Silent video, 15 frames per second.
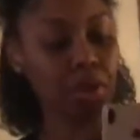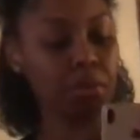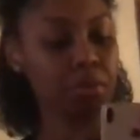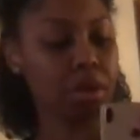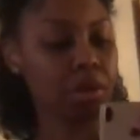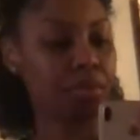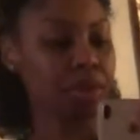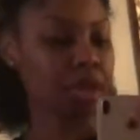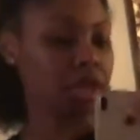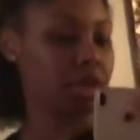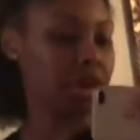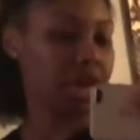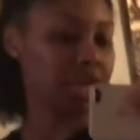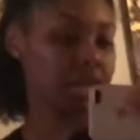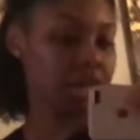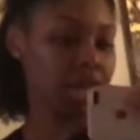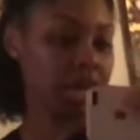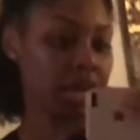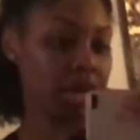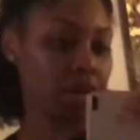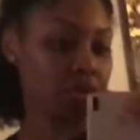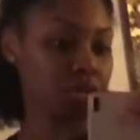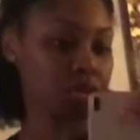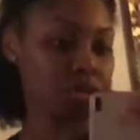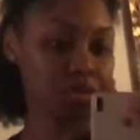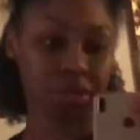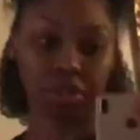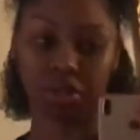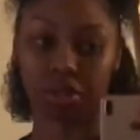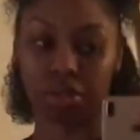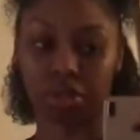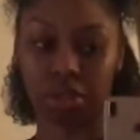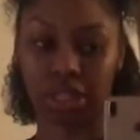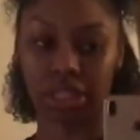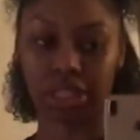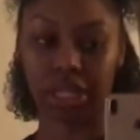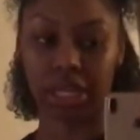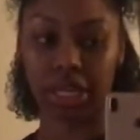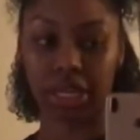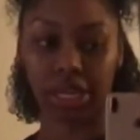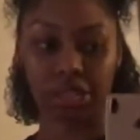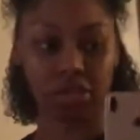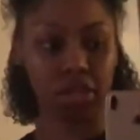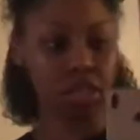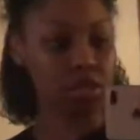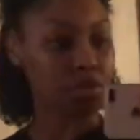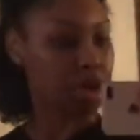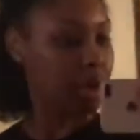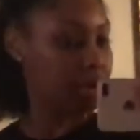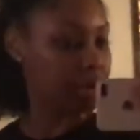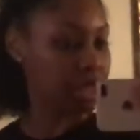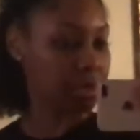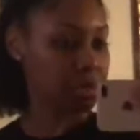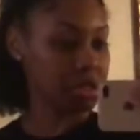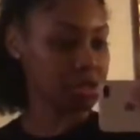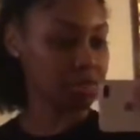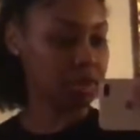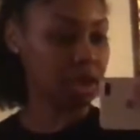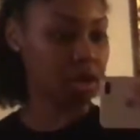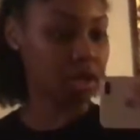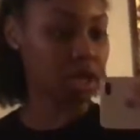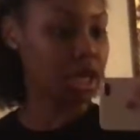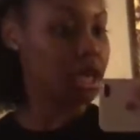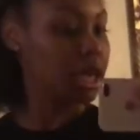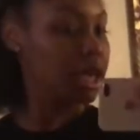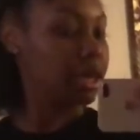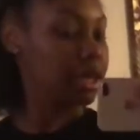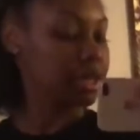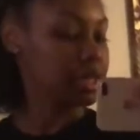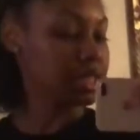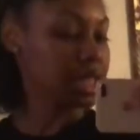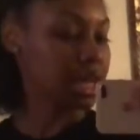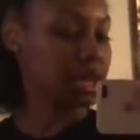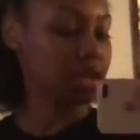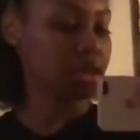But we're going to go ahead and head out. We're a little early today, so that's why I was able to vlog inside a